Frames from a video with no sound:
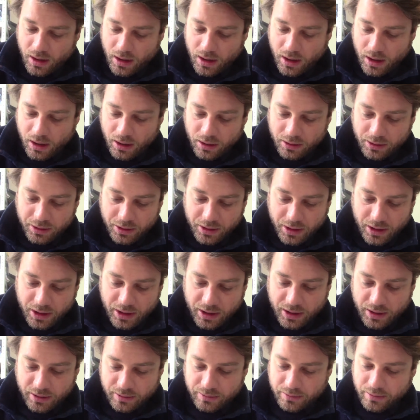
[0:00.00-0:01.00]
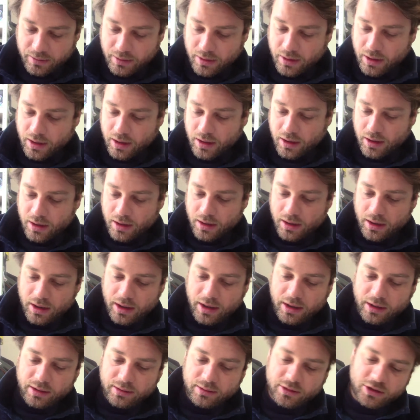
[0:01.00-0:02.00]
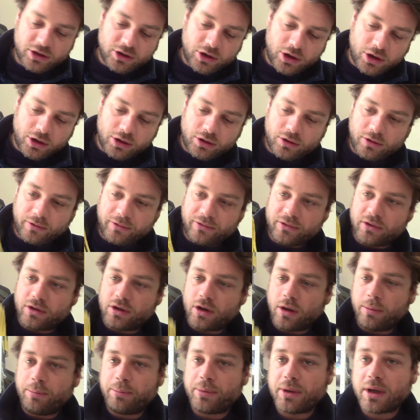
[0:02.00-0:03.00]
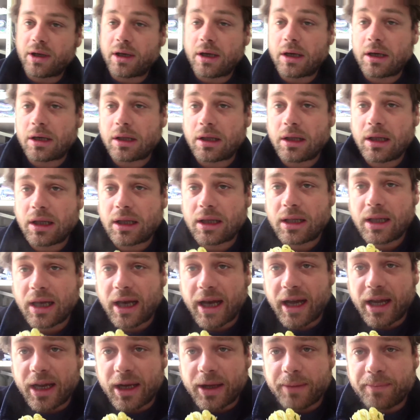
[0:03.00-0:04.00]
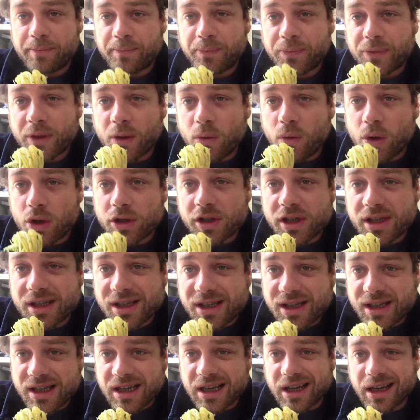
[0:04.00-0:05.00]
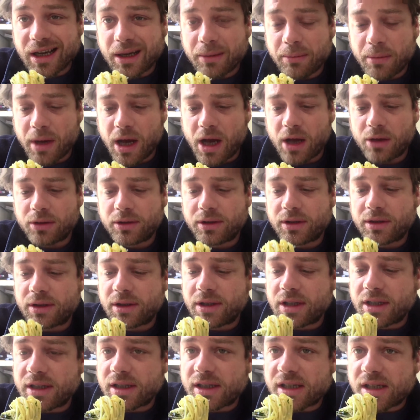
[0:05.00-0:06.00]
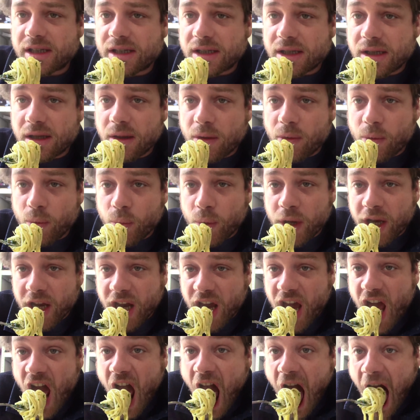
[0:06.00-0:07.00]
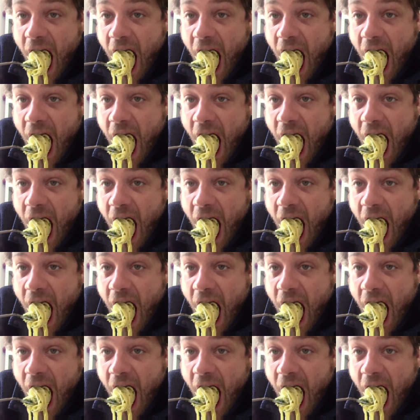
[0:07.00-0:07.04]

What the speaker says: on a sort of topic that I was thinking about this week.